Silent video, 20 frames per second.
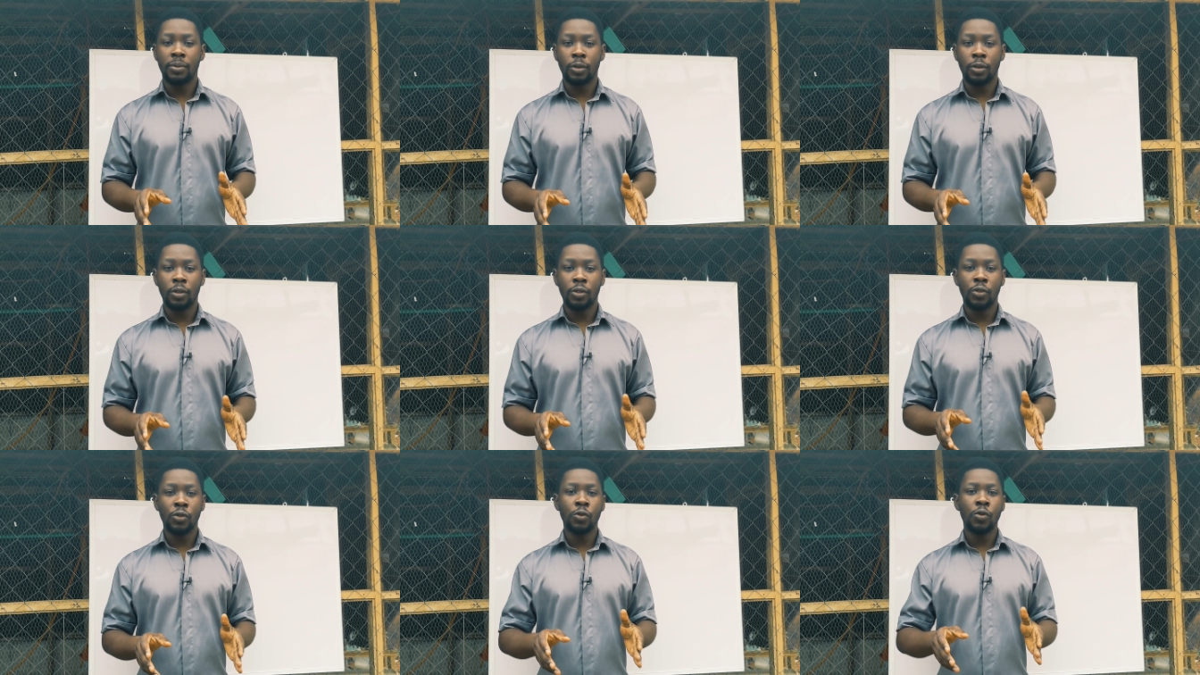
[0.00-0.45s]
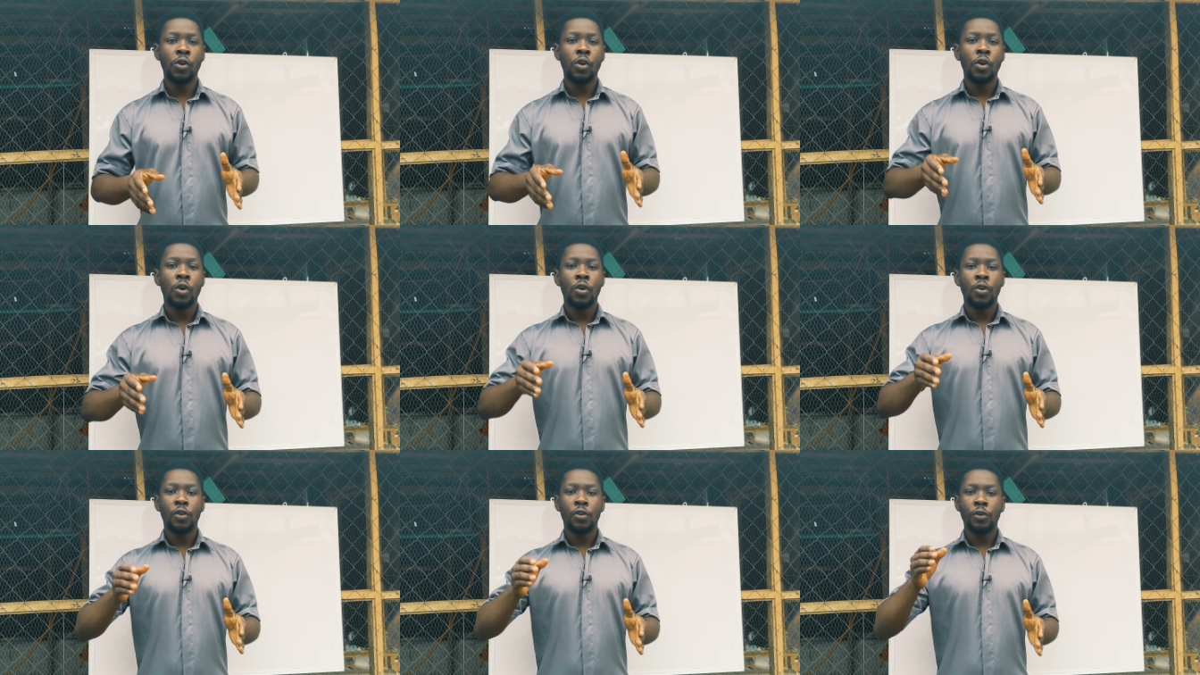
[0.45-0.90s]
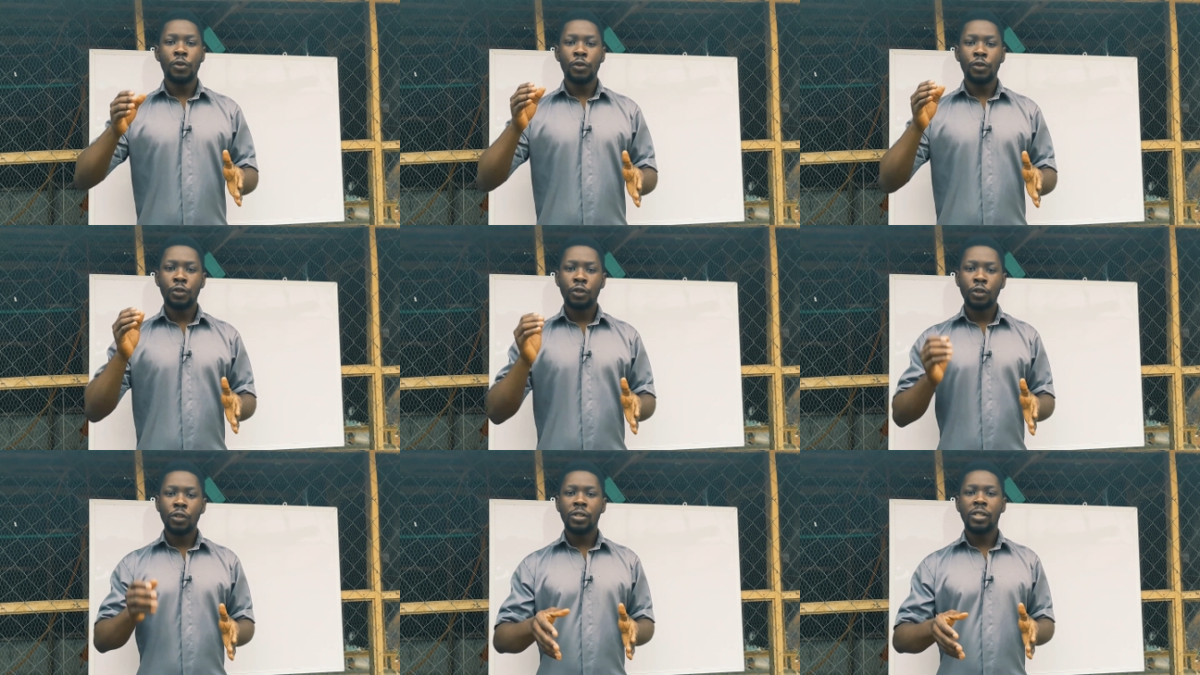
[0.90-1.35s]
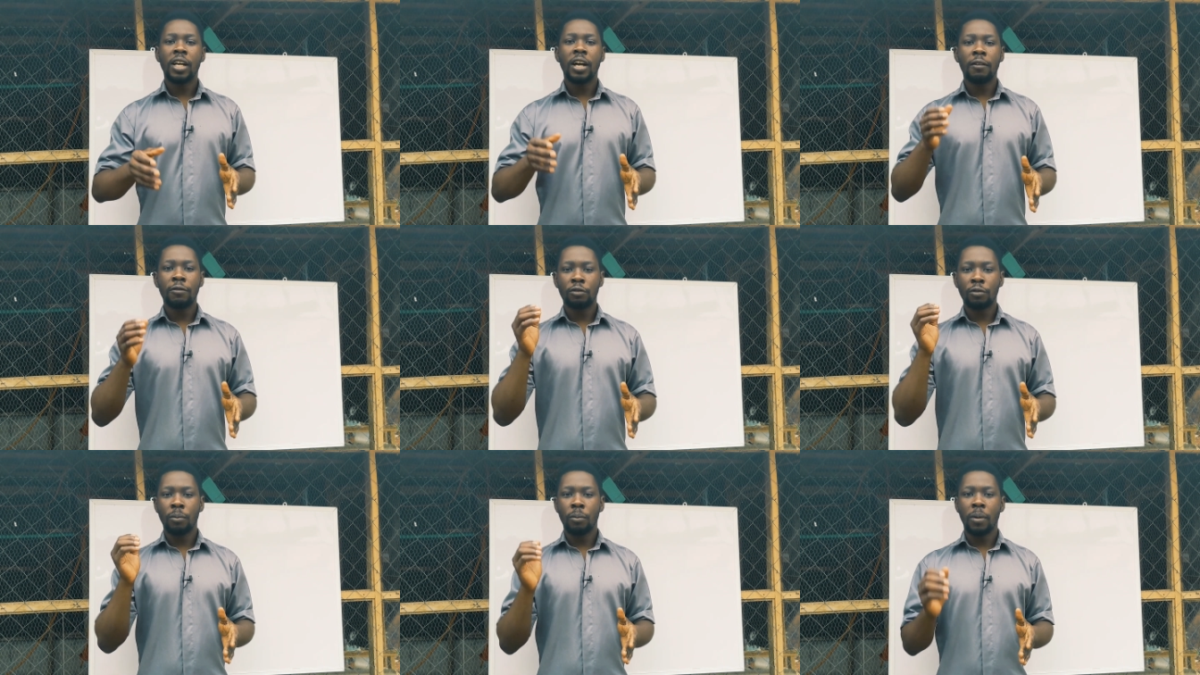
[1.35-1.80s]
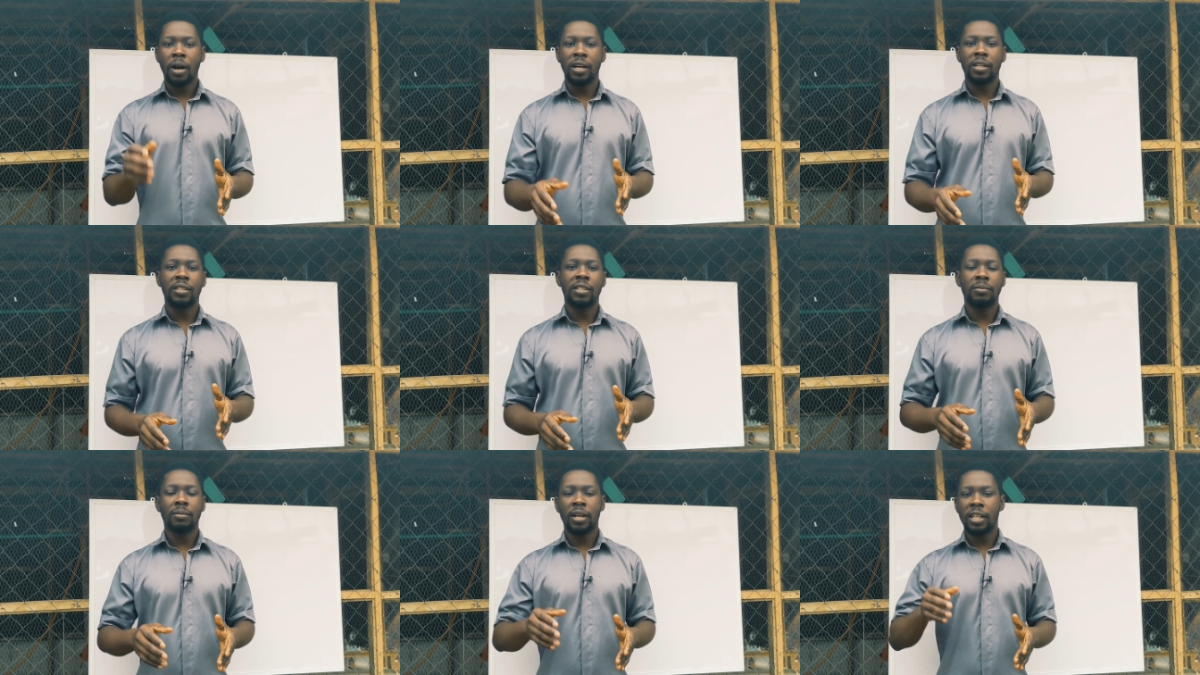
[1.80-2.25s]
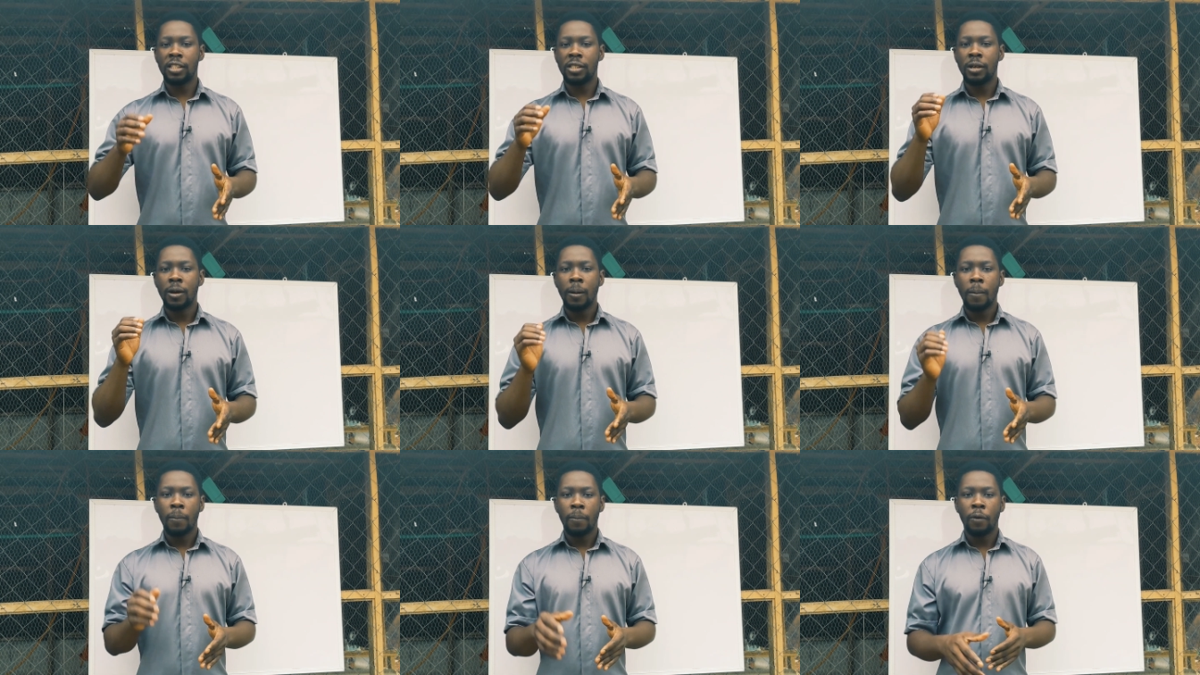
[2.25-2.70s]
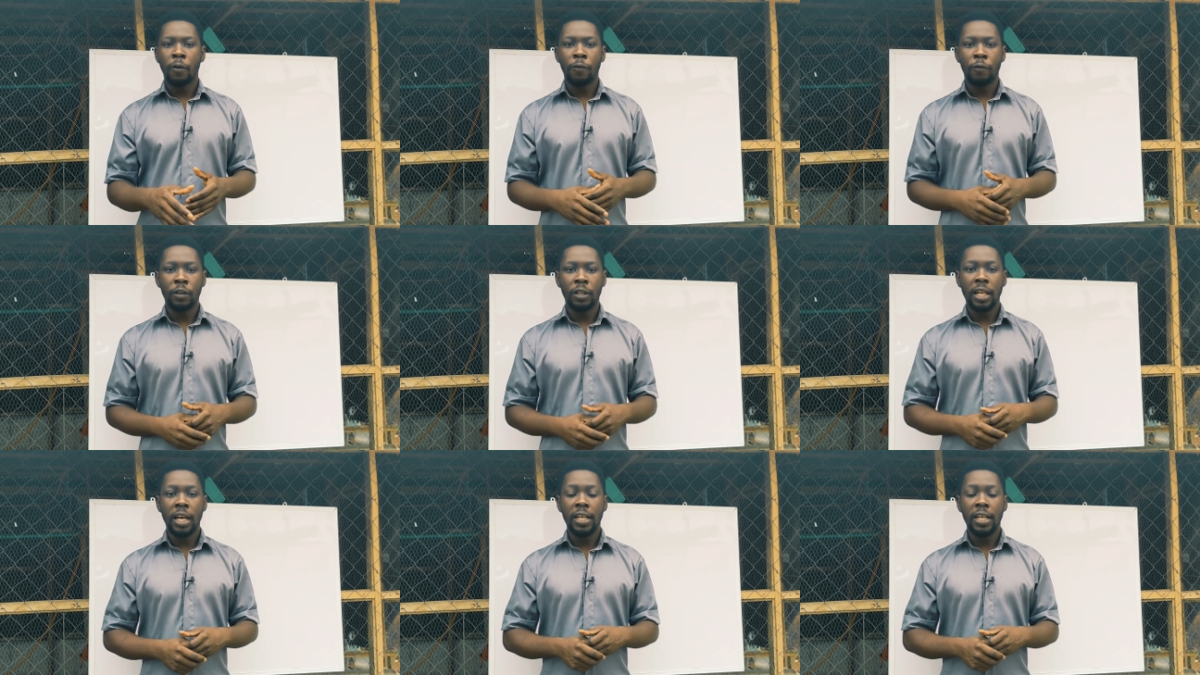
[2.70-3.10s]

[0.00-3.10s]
because you just have to maximize profit.